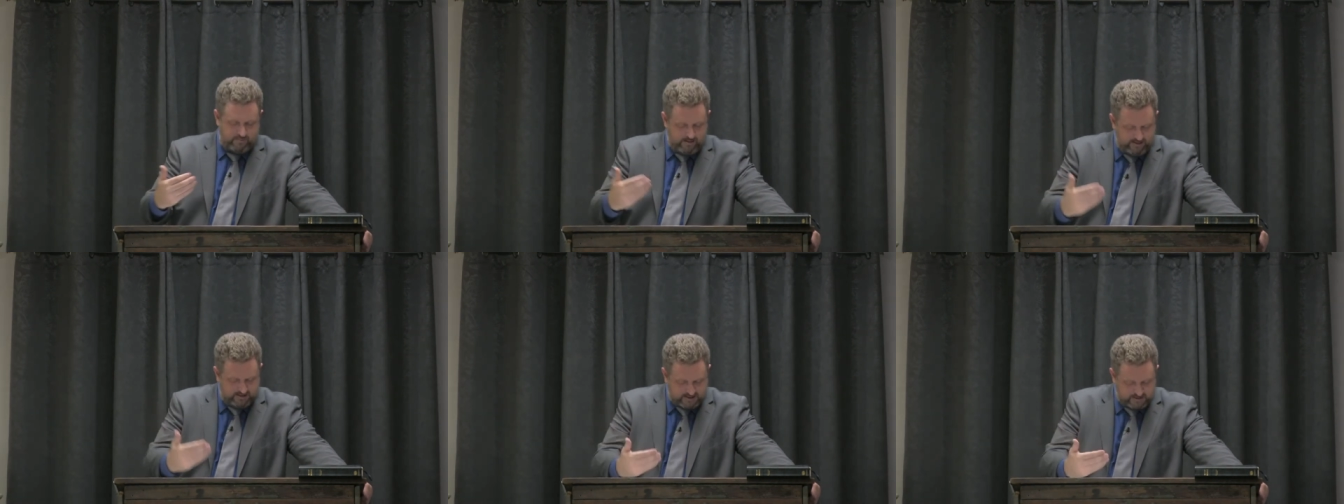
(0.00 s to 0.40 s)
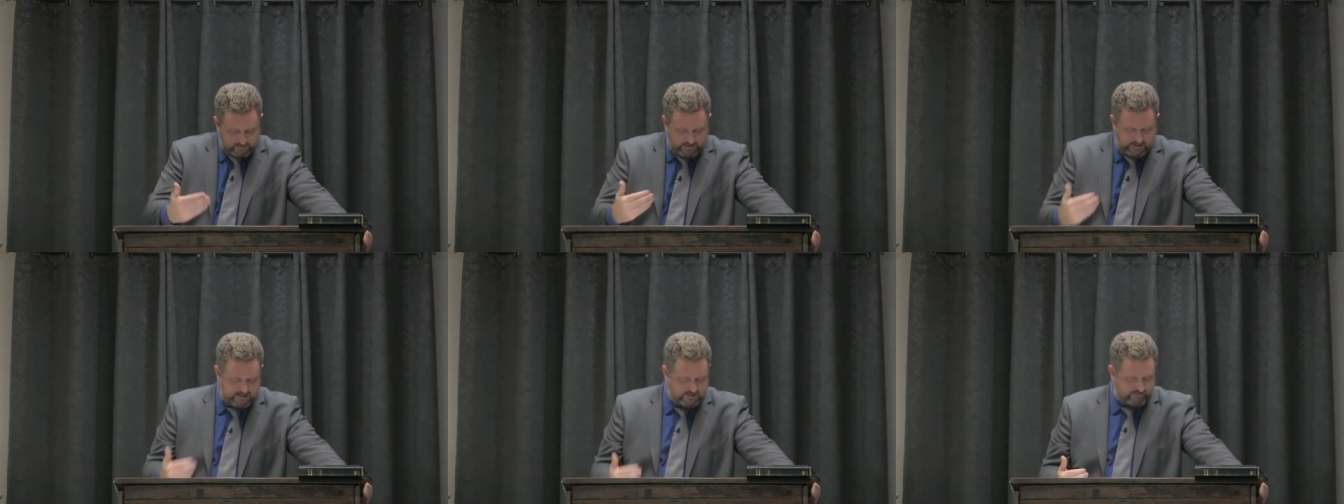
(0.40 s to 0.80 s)
he
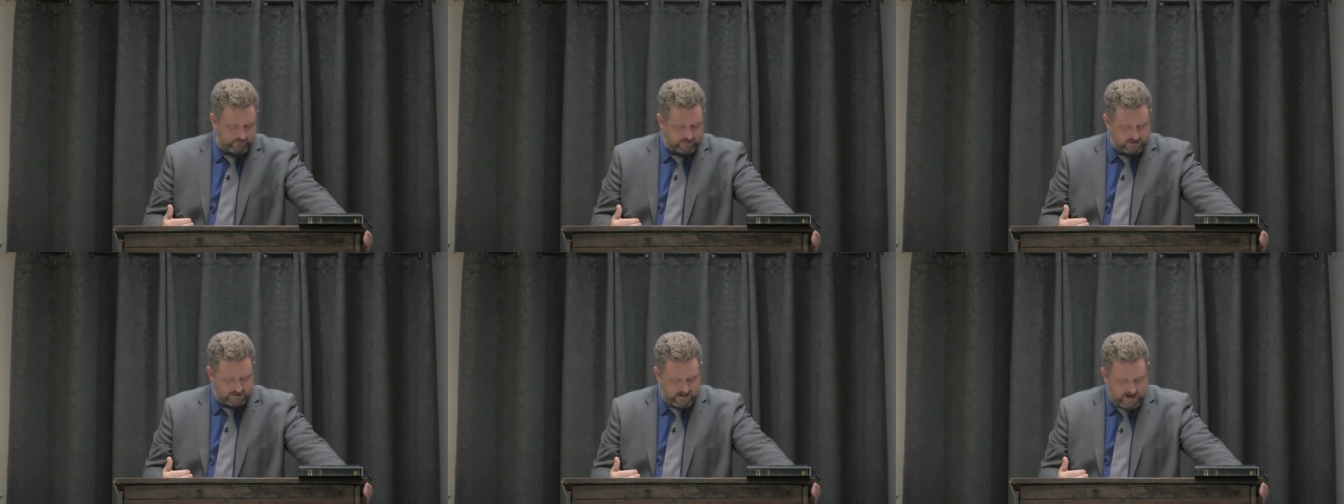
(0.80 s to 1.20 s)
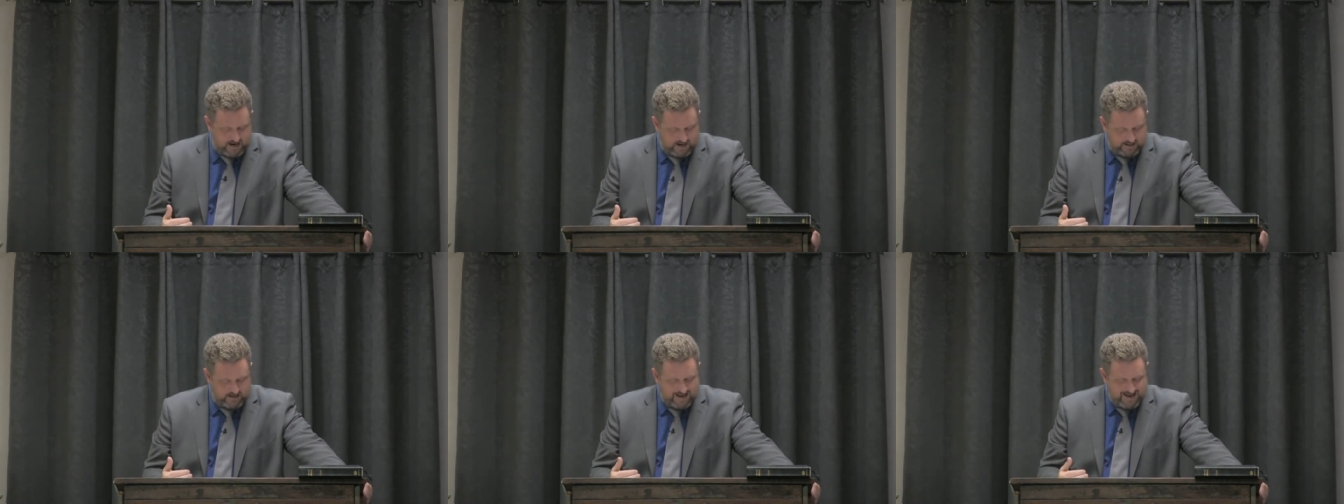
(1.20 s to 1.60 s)
explains in verse
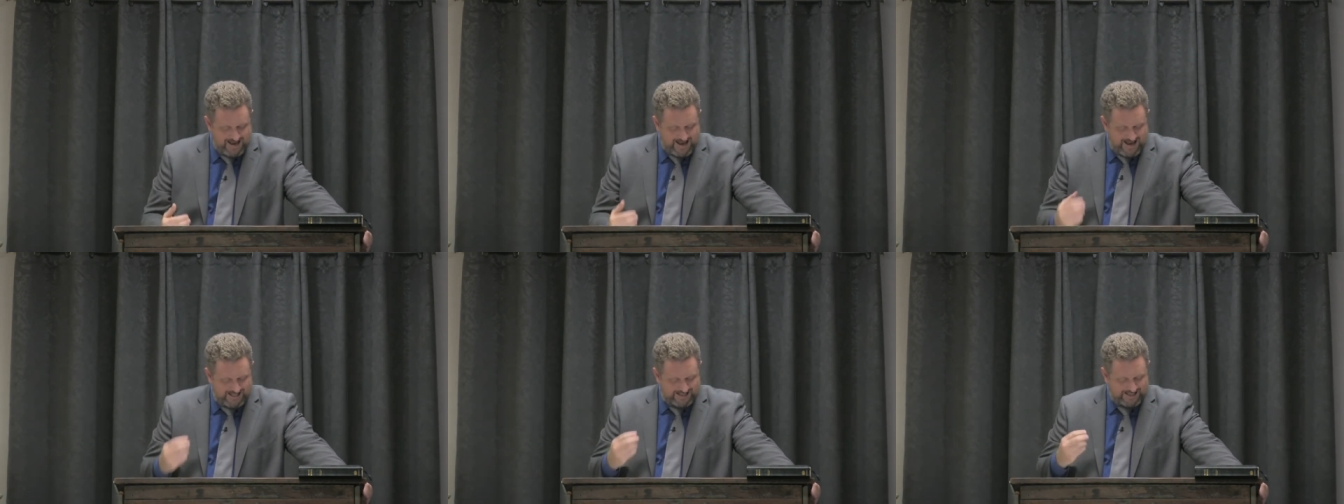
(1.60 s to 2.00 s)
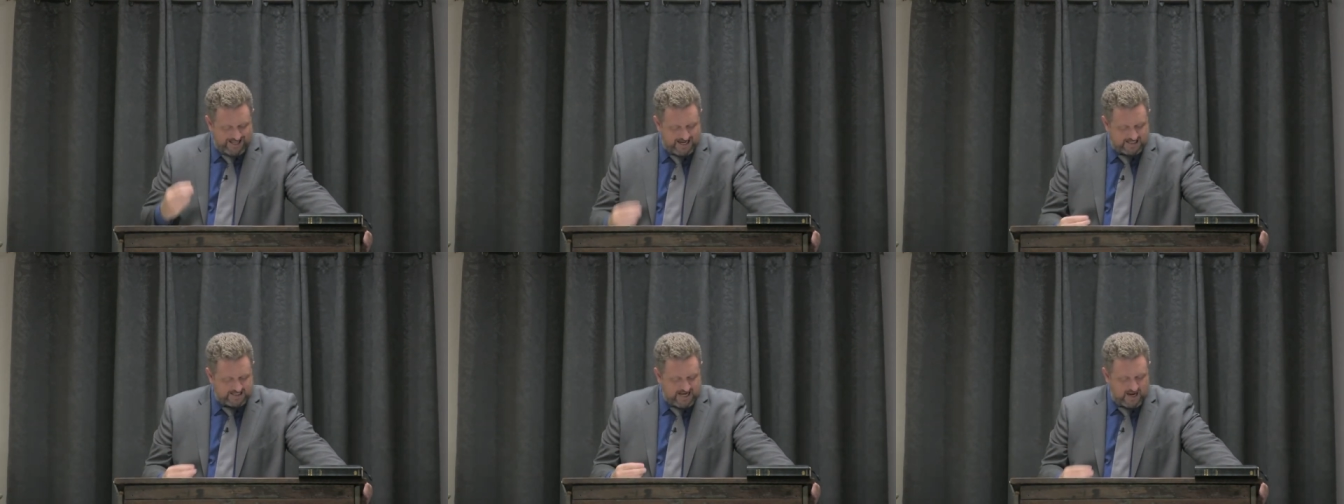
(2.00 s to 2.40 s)
9, and
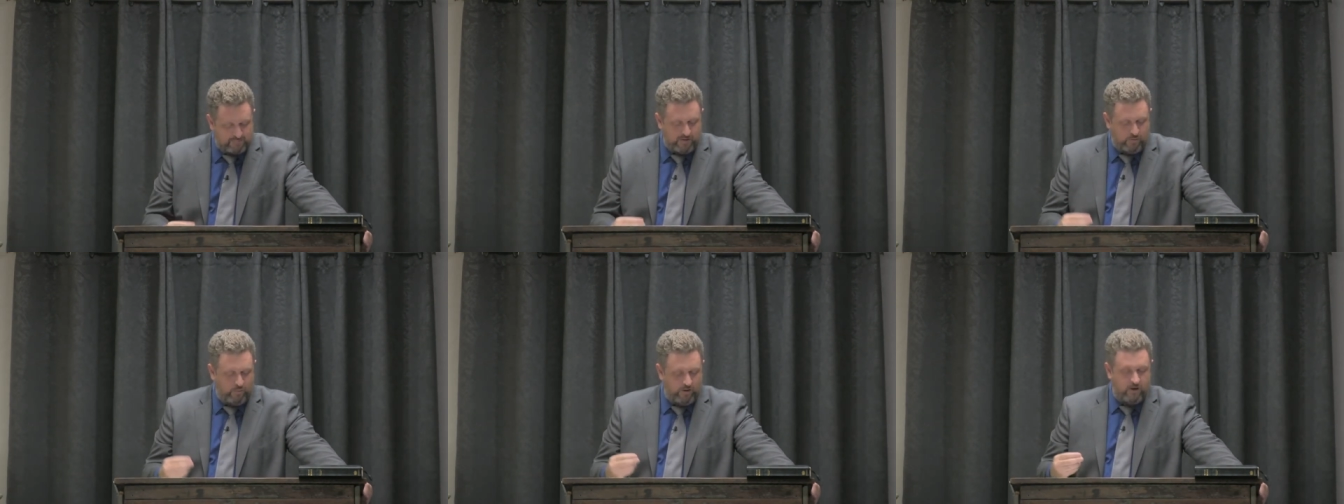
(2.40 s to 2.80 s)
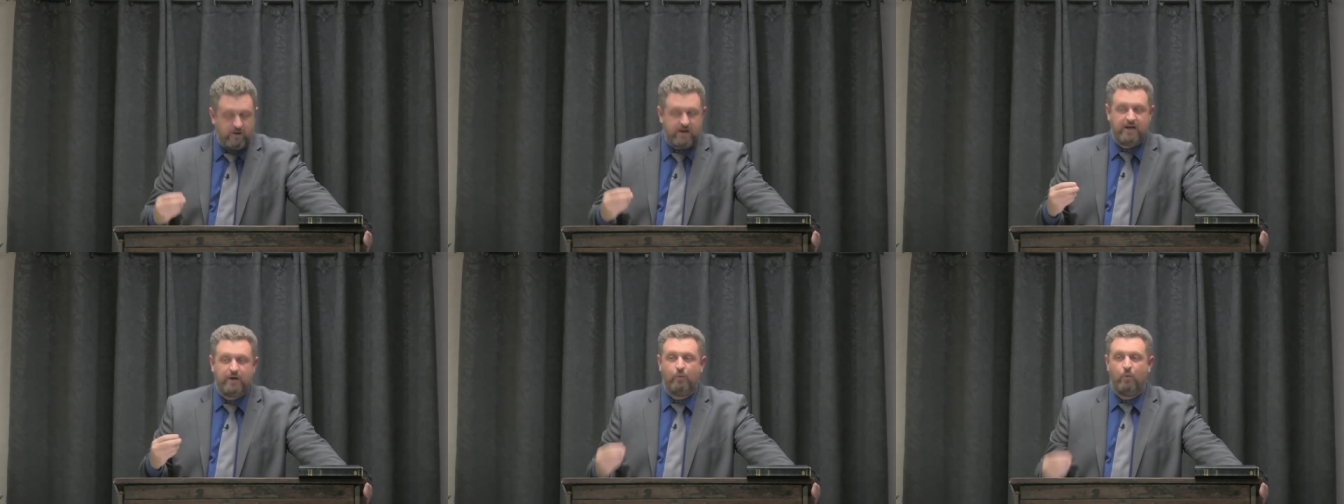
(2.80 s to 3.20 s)
let us not be
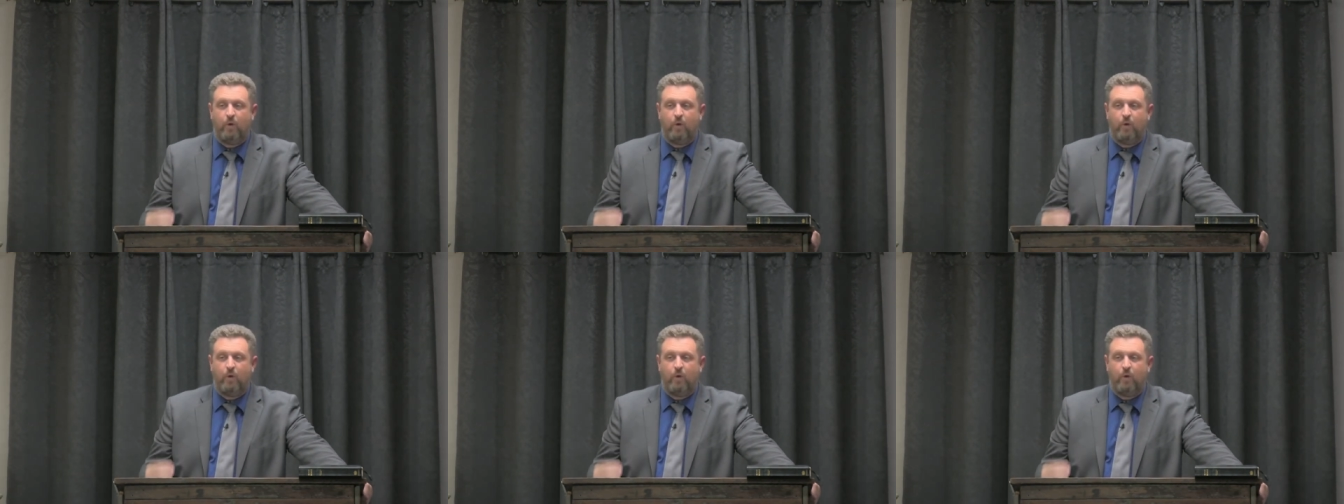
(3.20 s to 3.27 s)
weary in